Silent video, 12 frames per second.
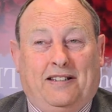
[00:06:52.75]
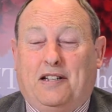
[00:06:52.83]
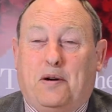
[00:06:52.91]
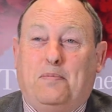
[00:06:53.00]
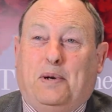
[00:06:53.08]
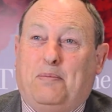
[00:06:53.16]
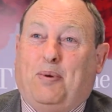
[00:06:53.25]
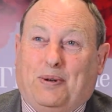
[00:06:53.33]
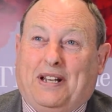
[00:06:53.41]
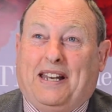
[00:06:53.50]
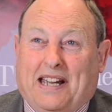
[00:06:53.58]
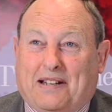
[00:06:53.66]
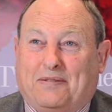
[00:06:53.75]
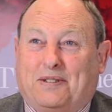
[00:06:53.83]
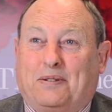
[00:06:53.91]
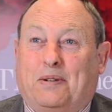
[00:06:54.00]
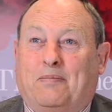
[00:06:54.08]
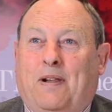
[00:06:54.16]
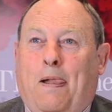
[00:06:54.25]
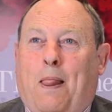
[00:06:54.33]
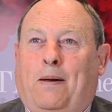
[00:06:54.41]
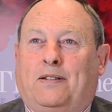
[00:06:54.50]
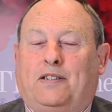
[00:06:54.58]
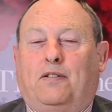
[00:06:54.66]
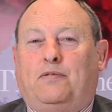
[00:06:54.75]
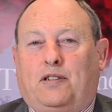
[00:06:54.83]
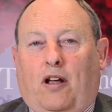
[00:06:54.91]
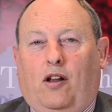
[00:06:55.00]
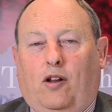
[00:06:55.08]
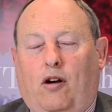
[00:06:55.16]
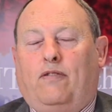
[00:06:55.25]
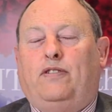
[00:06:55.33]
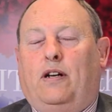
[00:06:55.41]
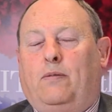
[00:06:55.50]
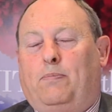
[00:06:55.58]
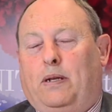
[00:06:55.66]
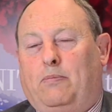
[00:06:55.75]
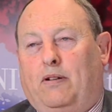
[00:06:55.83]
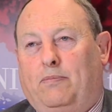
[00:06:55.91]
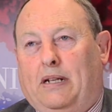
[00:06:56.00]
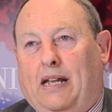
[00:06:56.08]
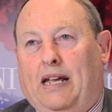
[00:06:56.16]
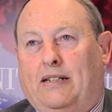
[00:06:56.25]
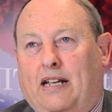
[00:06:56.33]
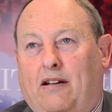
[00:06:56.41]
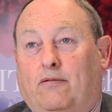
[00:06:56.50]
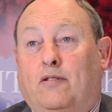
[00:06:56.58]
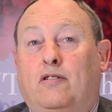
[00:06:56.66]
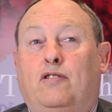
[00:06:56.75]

Nobody pointed it out to him. So a lot of young people have been let down